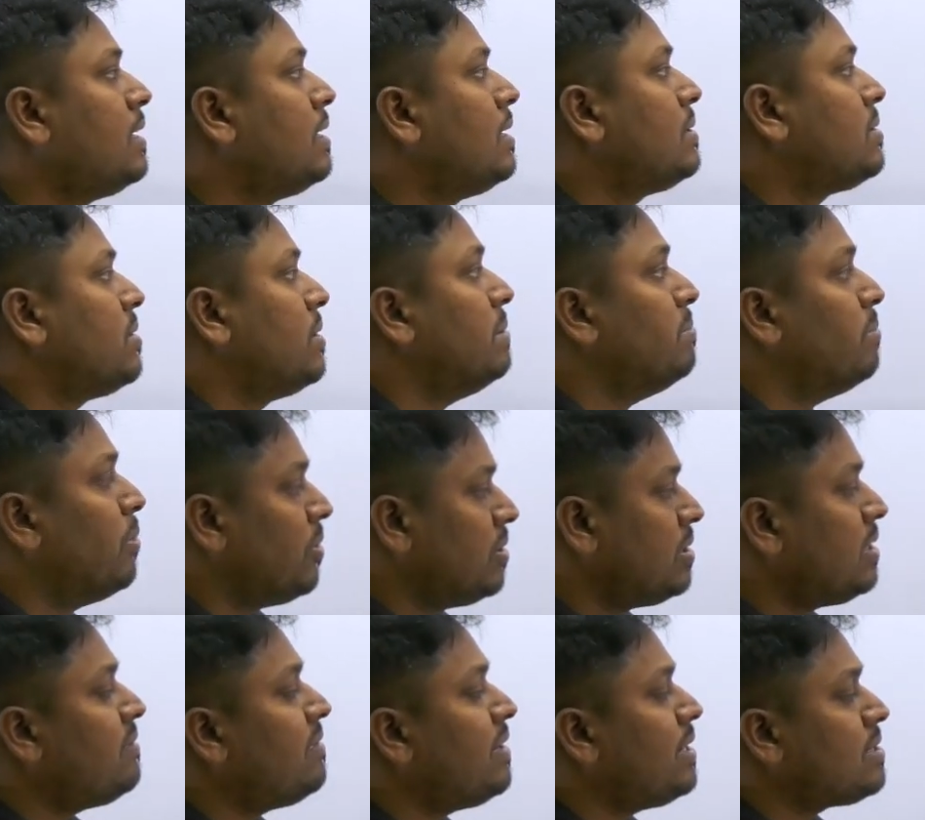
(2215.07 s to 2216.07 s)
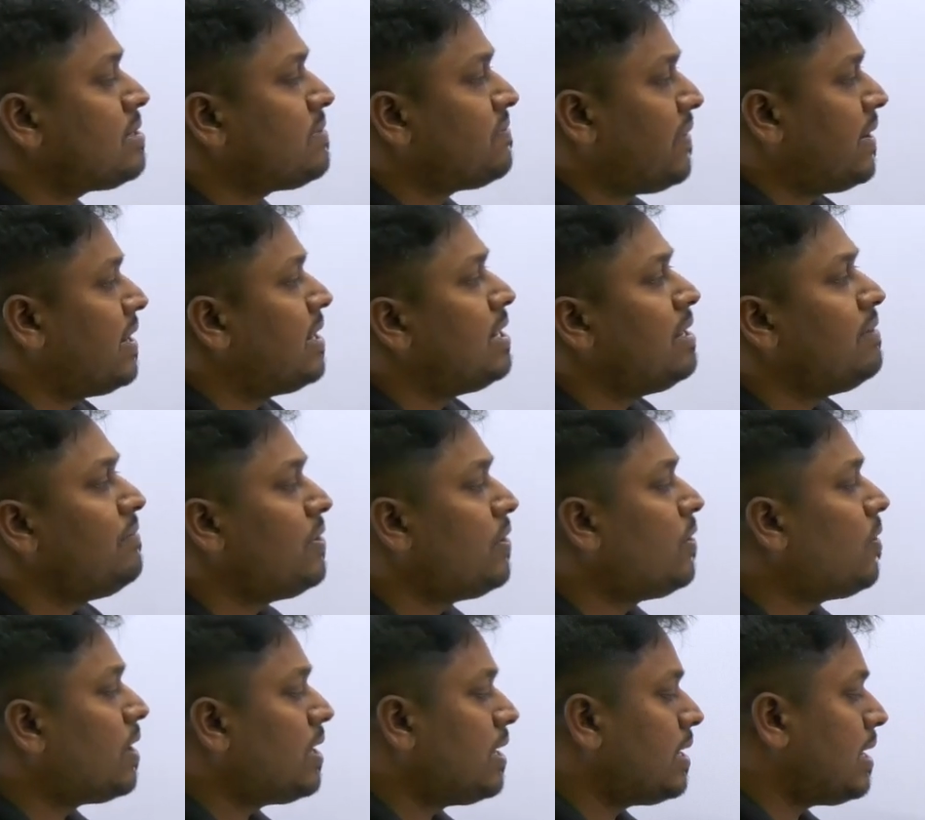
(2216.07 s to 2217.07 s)
So in both the ways, finally we
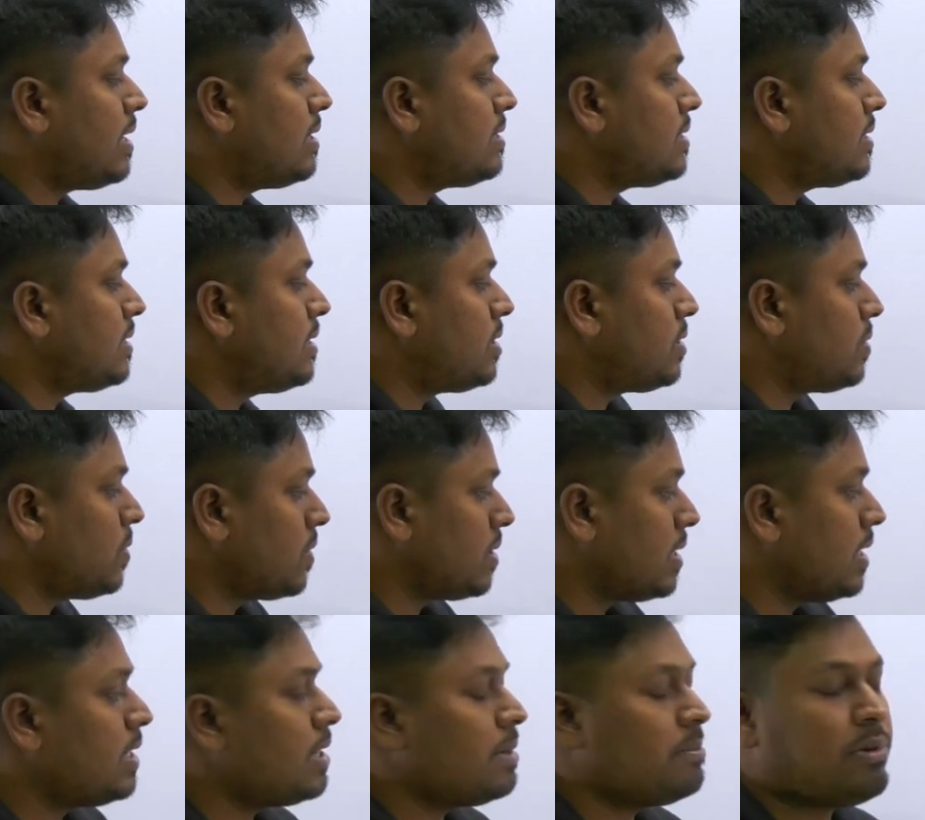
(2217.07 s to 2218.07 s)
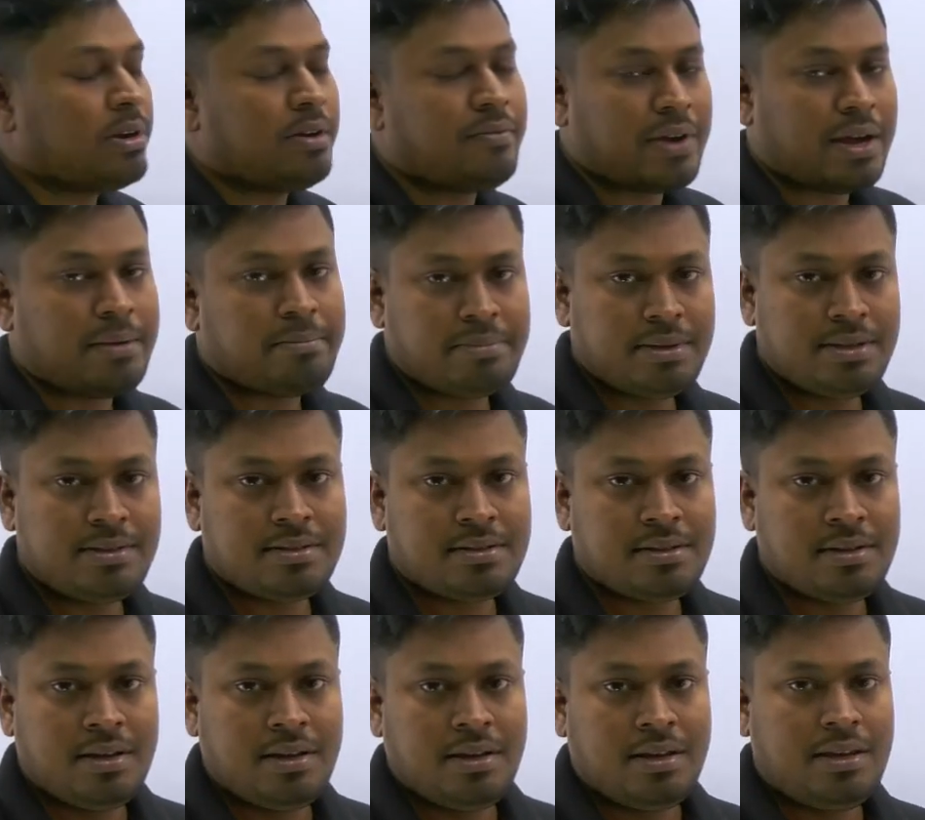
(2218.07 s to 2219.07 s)
got an answer. The total number of
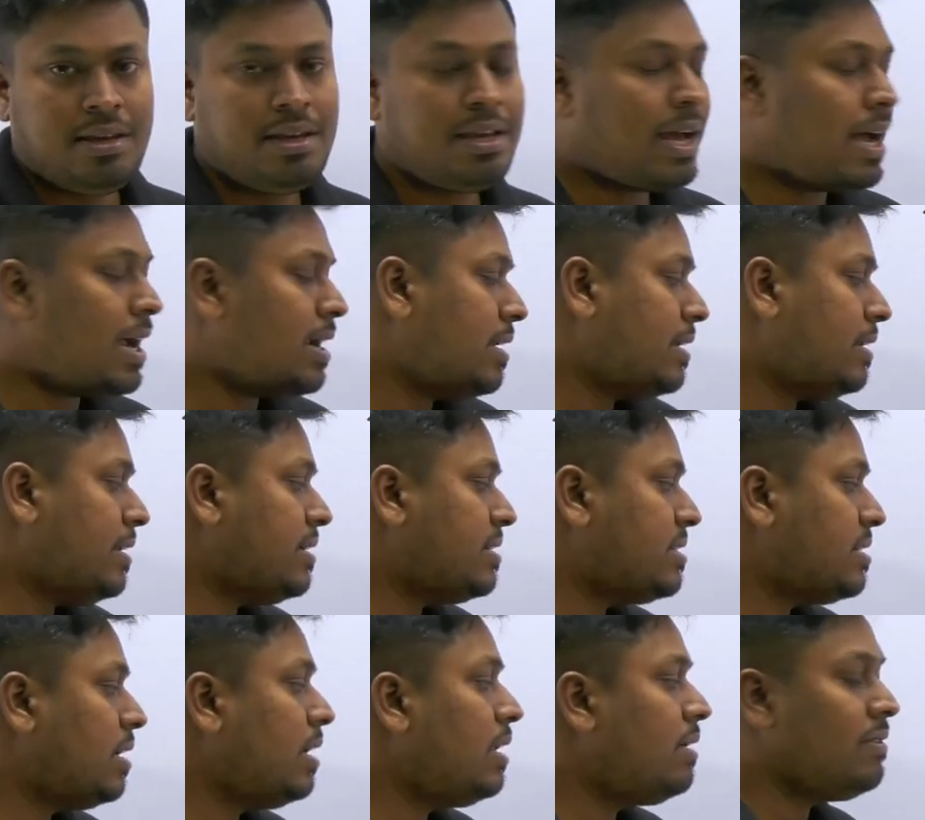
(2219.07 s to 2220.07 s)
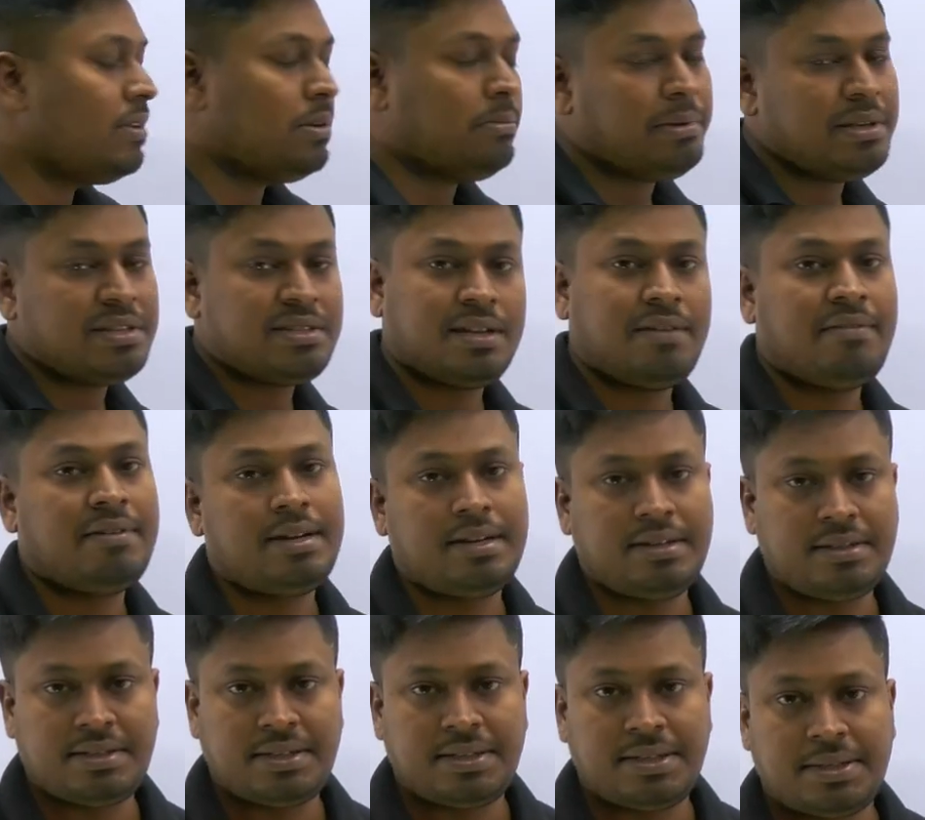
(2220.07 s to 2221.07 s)
apples he had initially will be
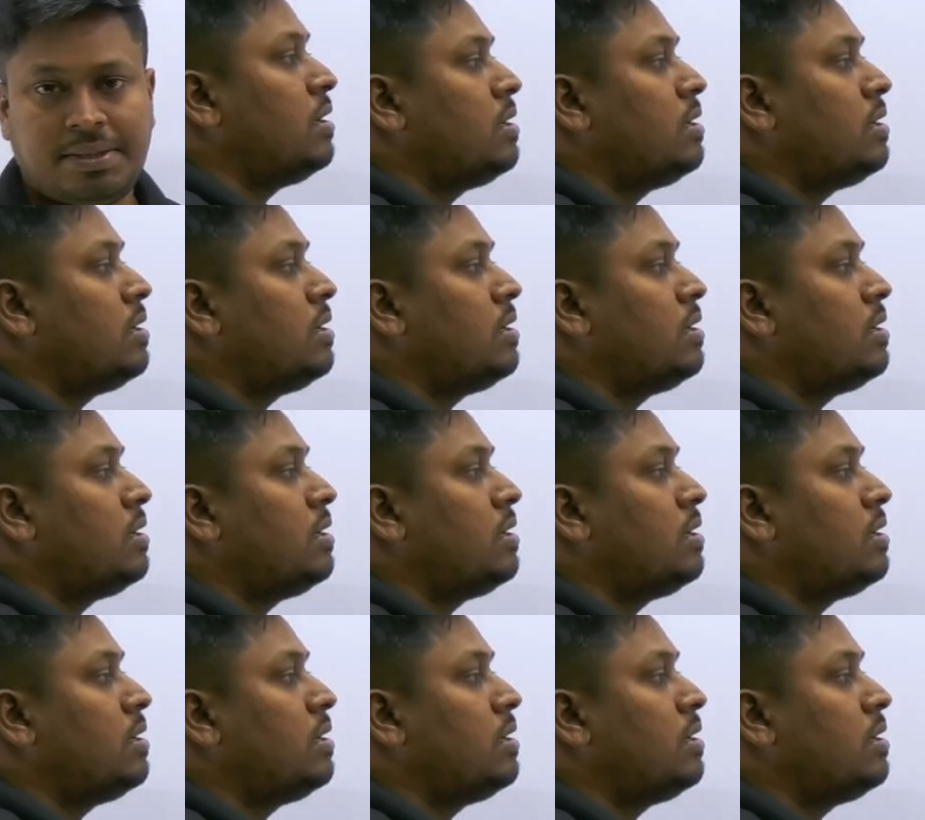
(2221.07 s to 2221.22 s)
700.